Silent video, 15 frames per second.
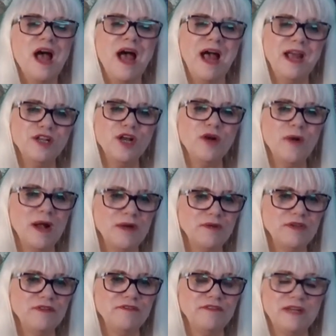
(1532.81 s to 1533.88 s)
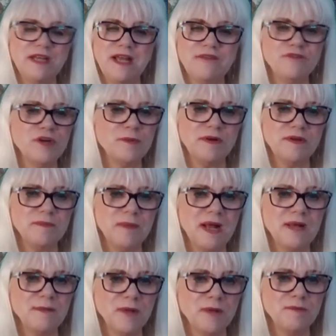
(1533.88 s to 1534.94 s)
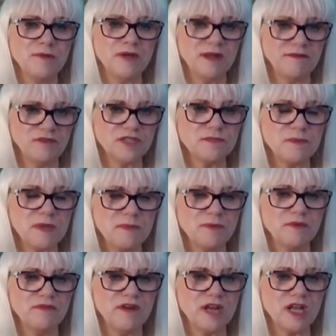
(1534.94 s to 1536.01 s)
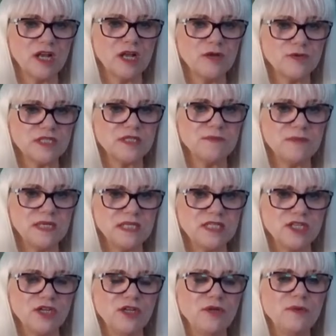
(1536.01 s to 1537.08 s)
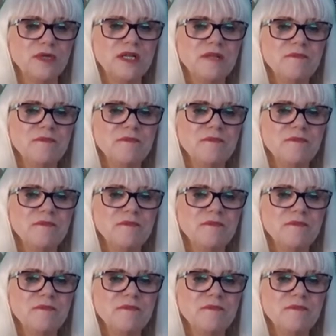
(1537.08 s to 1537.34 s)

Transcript: I know how you feel. I've not buried my mum, but I've lost people very close to me too.